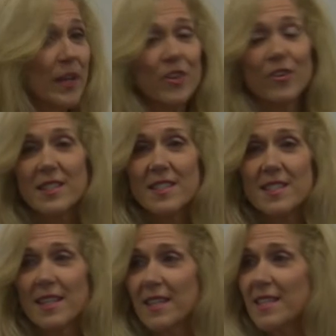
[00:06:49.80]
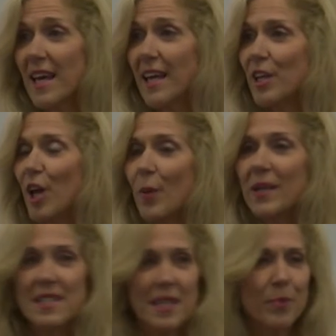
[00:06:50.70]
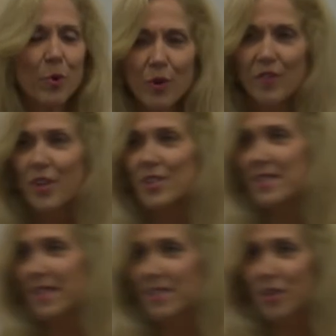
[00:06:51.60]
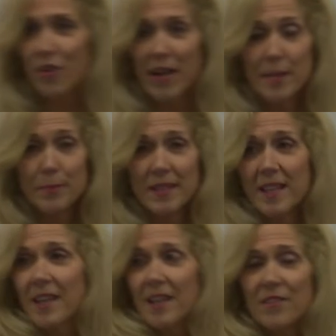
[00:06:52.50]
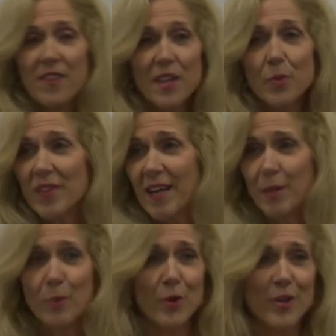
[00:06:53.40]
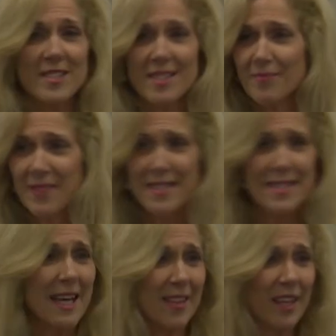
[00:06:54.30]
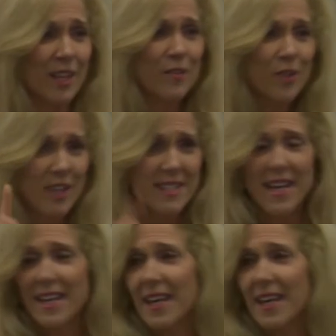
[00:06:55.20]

your instinct and going deep, all of those things are great, but faith without works is nothing. You've got to take